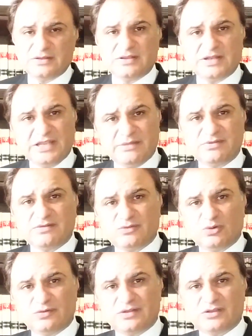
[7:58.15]
the names of
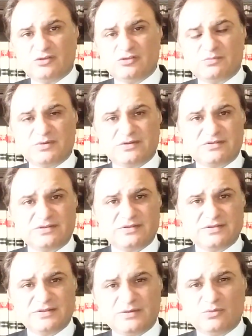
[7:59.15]
those accused
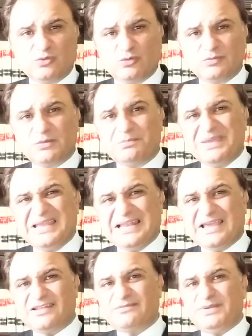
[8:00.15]
persons whom the bail
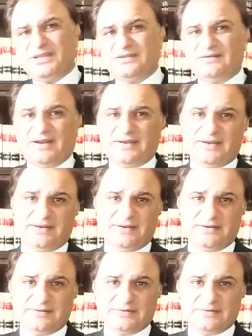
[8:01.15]
has been granted,